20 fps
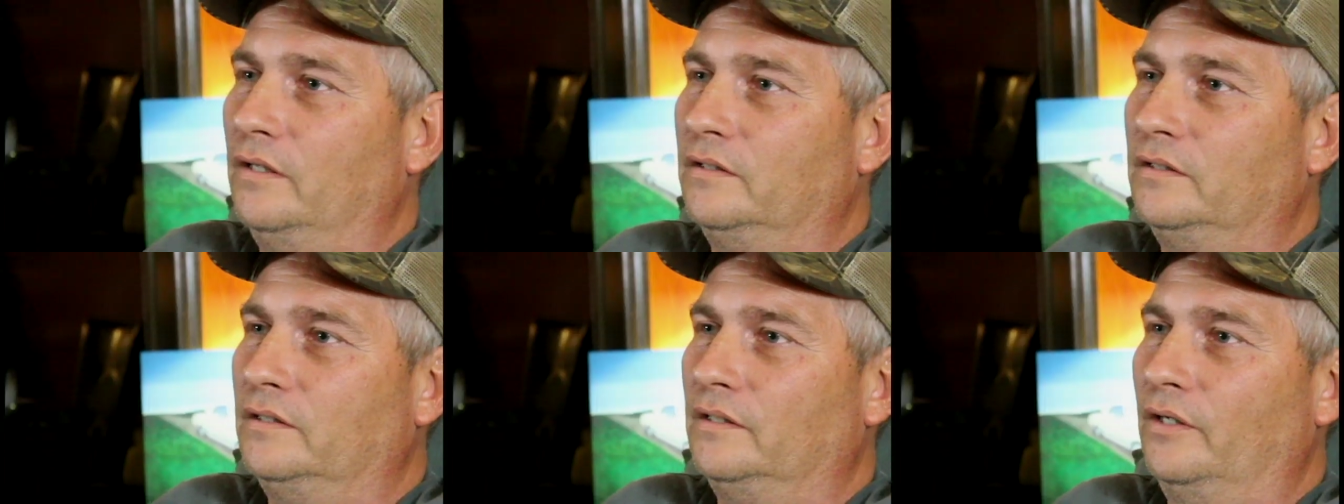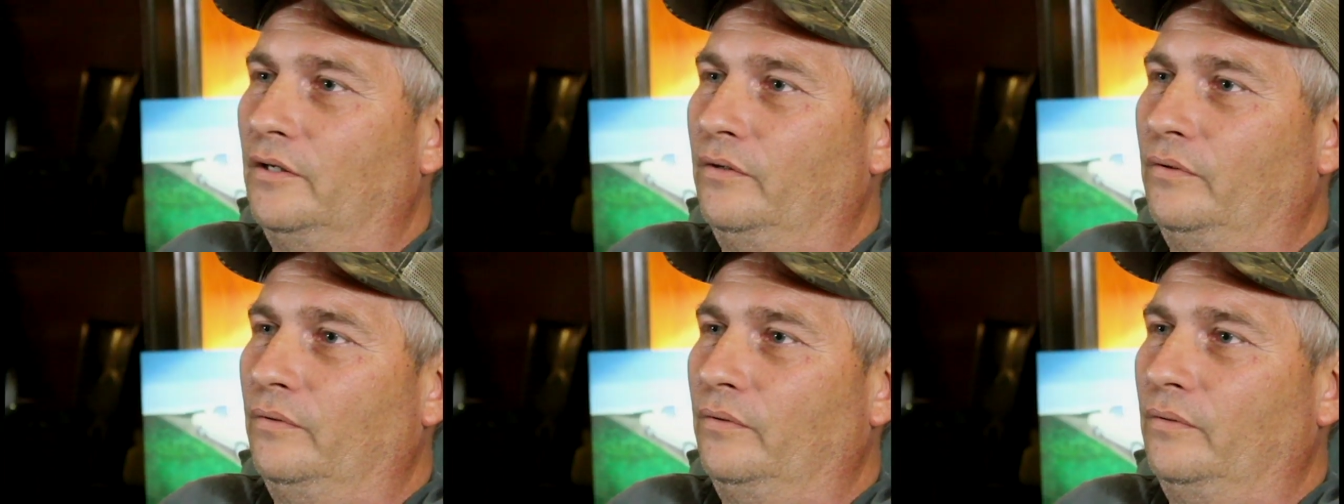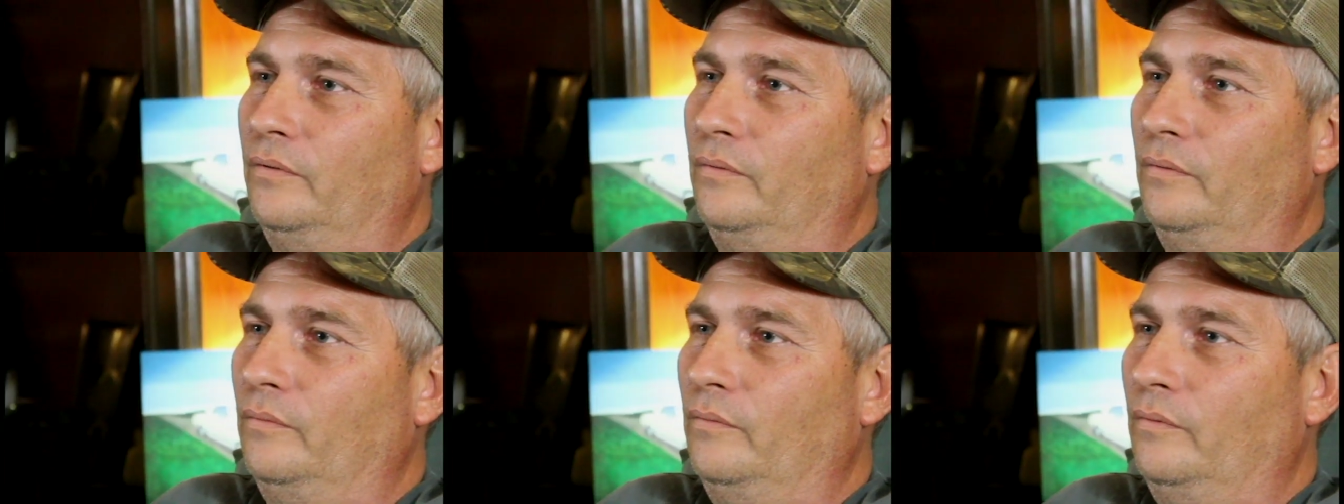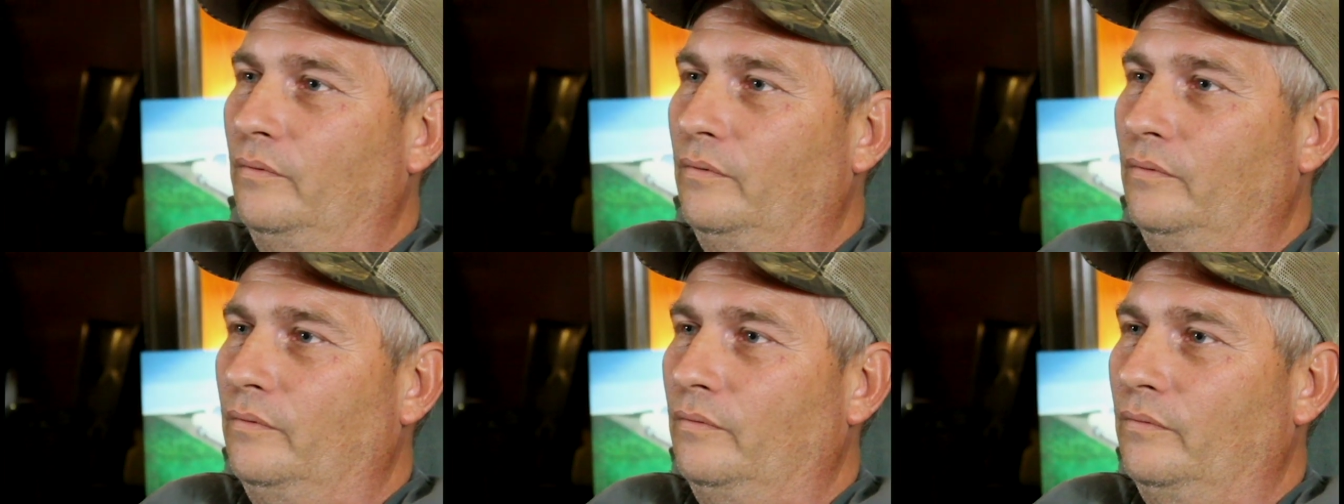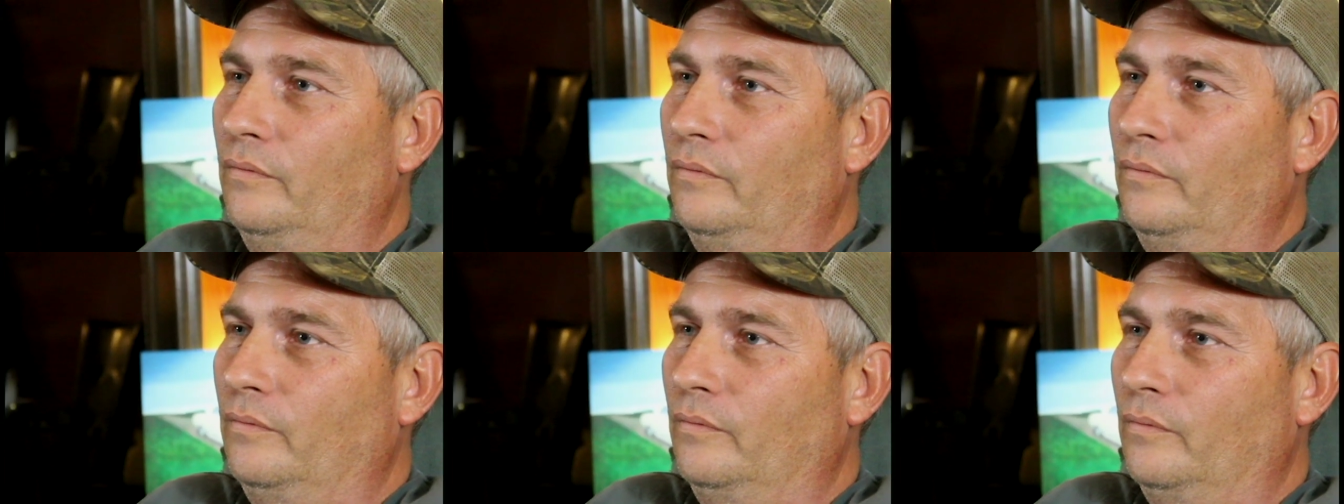also
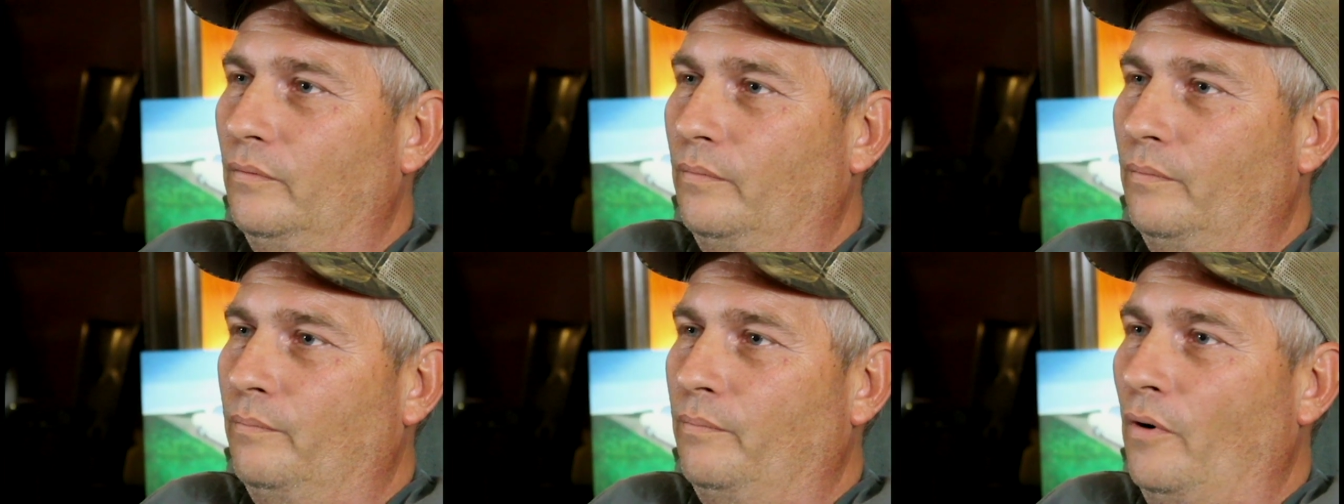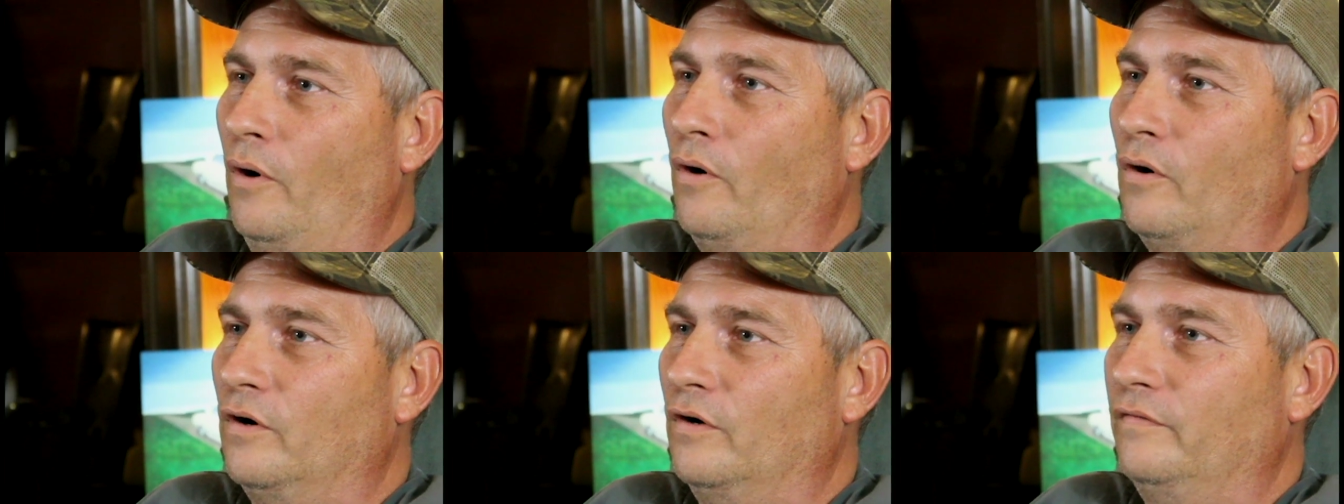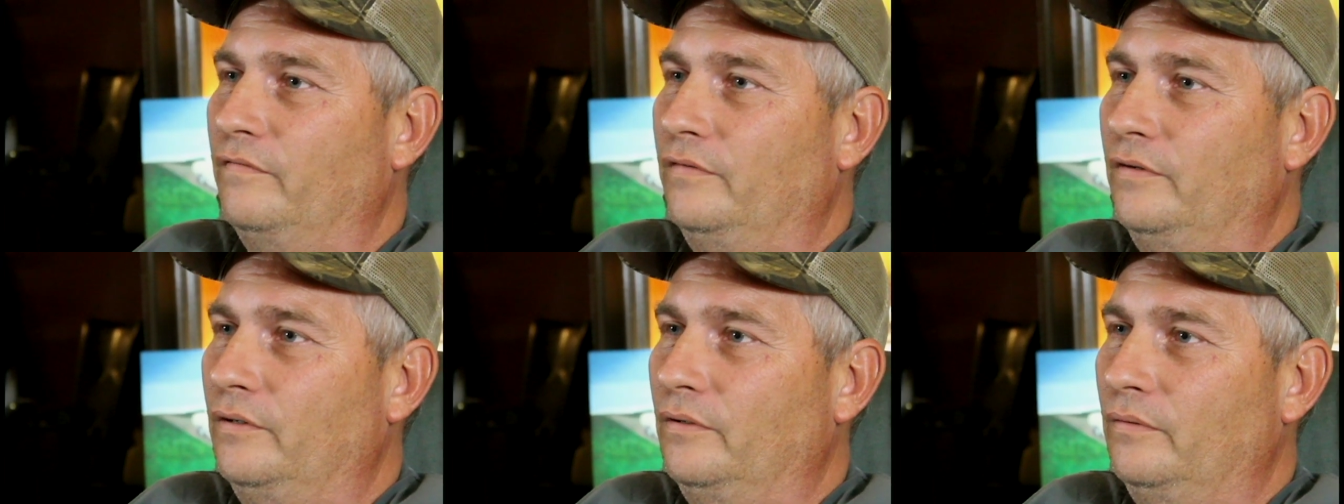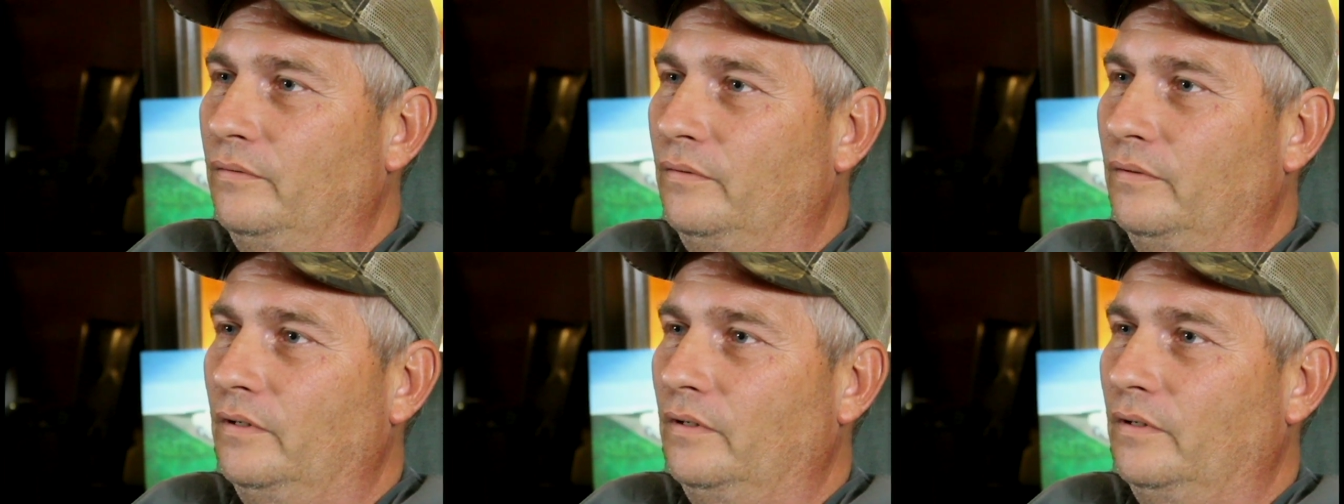part of you.